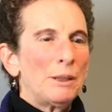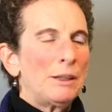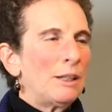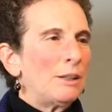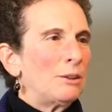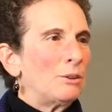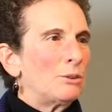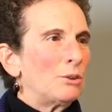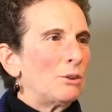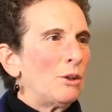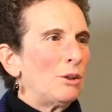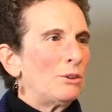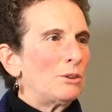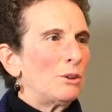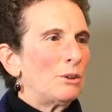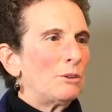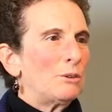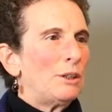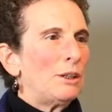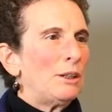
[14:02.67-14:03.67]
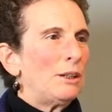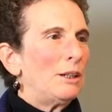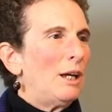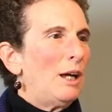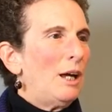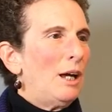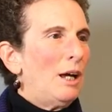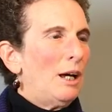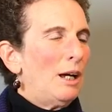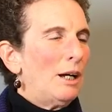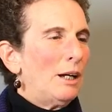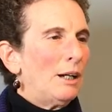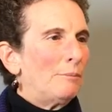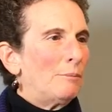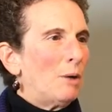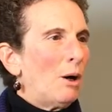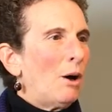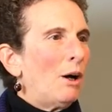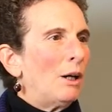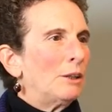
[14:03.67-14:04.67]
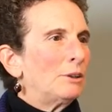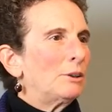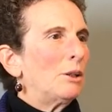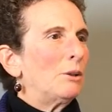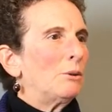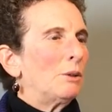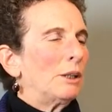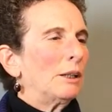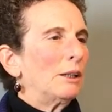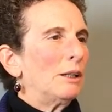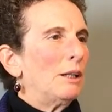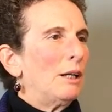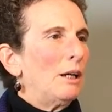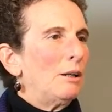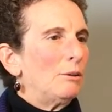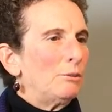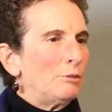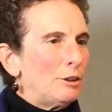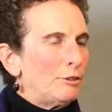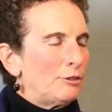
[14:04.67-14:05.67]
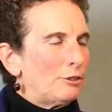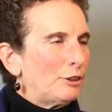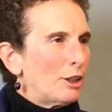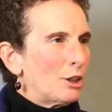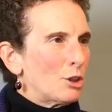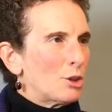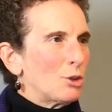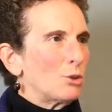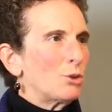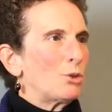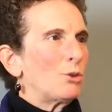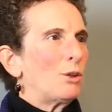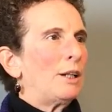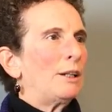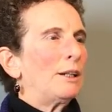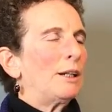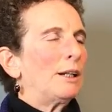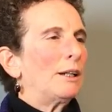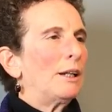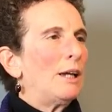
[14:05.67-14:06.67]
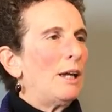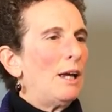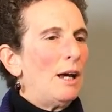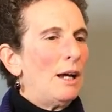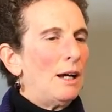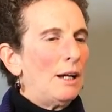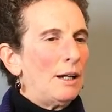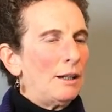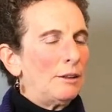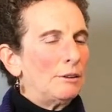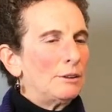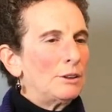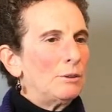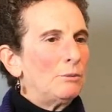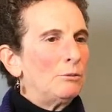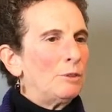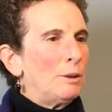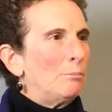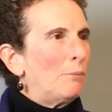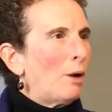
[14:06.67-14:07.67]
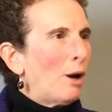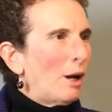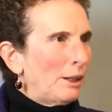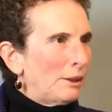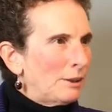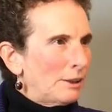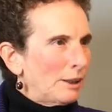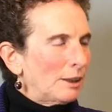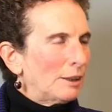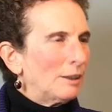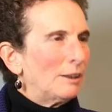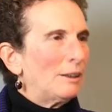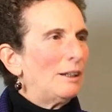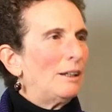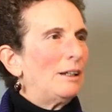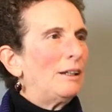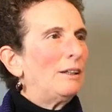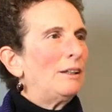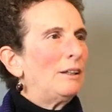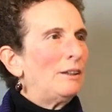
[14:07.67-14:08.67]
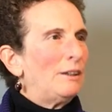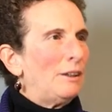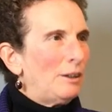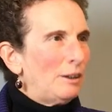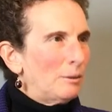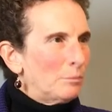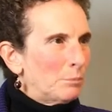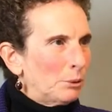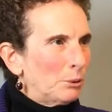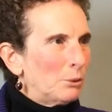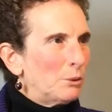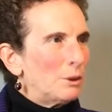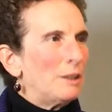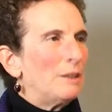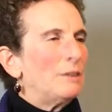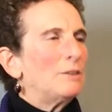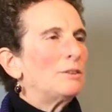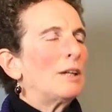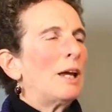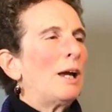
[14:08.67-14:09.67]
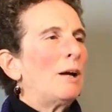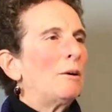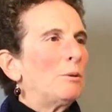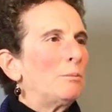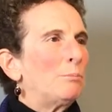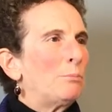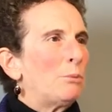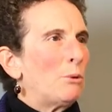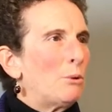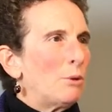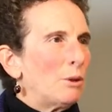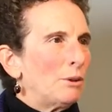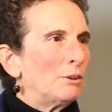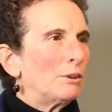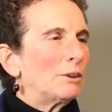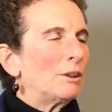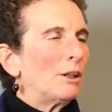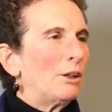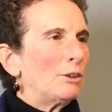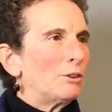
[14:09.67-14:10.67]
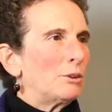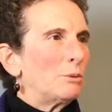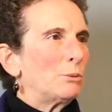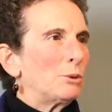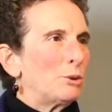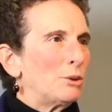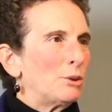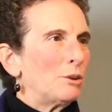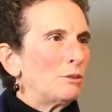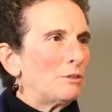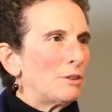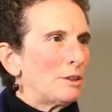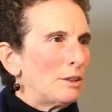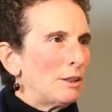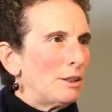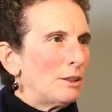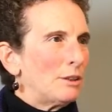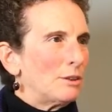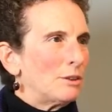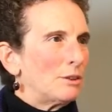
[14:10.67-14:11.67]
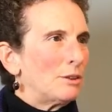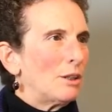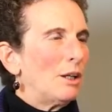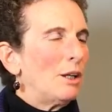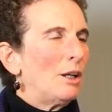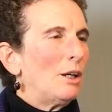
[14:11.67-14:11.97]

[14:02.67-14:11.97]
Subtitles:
then there's also the ongoing refresher training, reminding the employees how important customer service is